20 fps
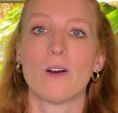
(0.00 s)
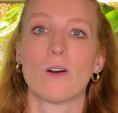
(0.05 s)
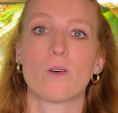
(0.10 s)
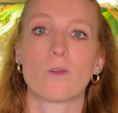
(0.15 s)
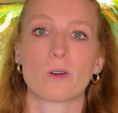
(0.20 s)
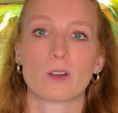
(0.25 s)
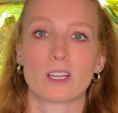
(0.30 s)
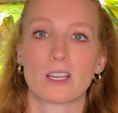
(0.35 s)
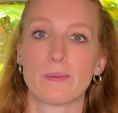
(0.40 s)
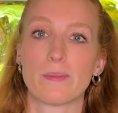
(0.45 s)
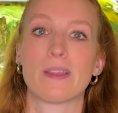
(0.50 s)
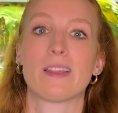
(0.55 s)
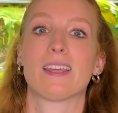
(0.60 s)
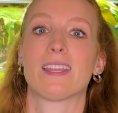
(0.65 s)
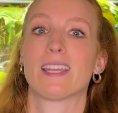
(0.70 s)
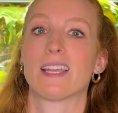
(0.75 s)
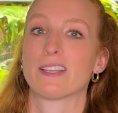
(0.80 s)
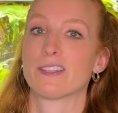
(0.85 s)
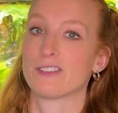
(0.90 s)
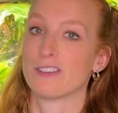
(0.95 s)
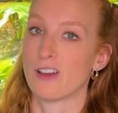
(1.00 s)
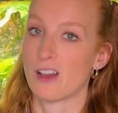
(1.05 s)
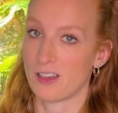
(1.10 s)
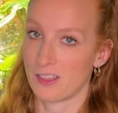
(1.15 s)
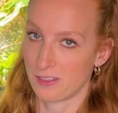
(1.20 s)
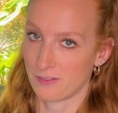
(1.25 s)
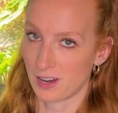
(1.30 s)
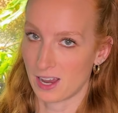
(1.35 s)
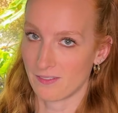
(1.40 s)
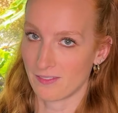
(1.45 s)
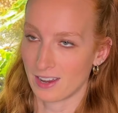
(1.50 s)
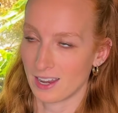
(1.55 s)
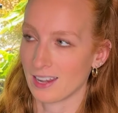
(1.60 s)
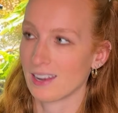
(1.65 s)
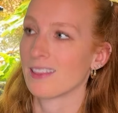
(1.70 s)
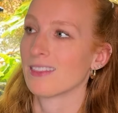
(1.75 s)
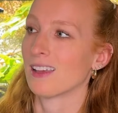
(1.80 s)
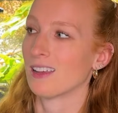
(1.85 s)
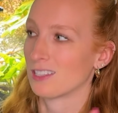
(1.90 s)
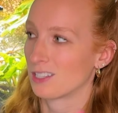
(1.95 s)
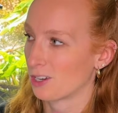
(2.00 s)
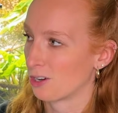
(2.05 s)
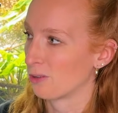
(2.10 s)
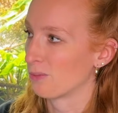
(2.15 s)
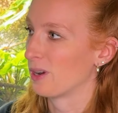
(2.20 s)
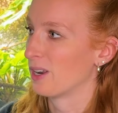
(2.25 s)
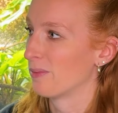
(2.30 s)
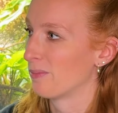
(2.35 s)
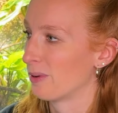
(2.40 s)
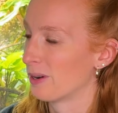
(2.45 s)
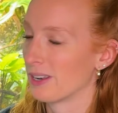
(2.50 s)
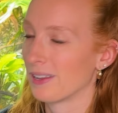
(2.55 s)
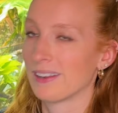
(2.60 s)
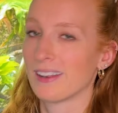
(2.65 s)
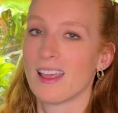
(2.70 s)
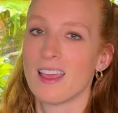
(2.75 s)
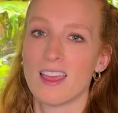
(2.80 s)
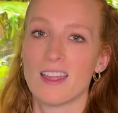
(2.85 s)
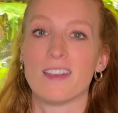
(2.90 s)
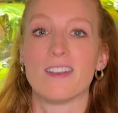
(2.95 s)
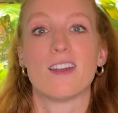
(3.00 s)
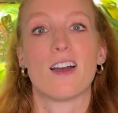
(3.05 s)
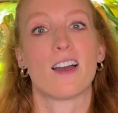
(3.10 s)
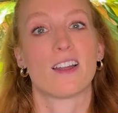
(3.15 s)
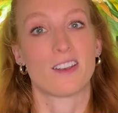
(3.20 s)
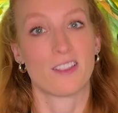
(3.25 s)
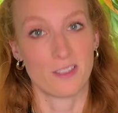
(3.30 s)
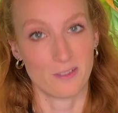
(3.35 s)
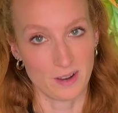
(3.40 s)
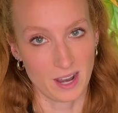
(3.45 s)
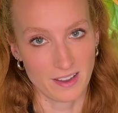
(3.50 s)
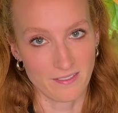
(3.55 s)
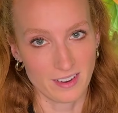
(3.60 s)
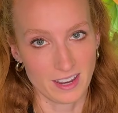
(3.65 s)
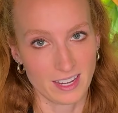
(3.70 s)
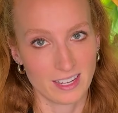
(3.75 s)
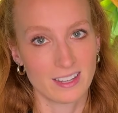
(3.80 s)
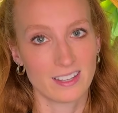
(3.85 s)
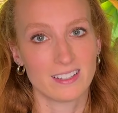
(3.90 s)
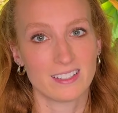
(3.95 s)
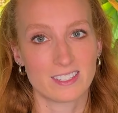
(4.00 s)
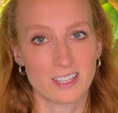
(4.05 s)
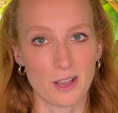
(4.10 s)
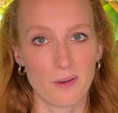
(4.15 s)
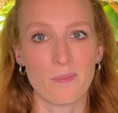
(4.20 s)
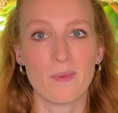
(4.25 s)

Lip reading: or a chameleon that's not thriving. That's a good way to put it, not thriving. So